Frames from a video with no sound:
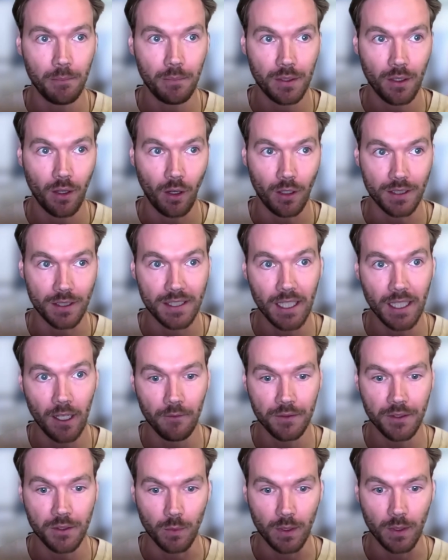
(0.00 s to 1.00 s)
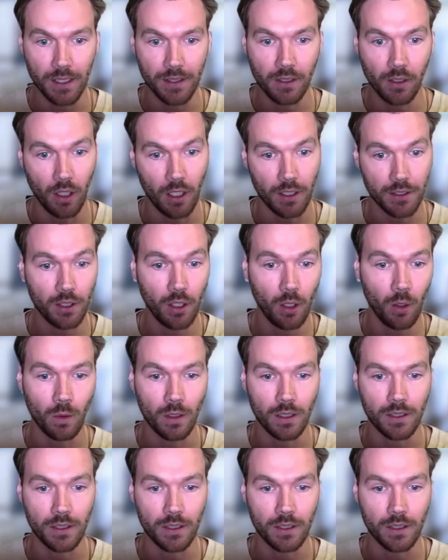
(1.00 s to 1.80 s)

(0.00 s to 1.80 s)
ourselves with Claude Cowork.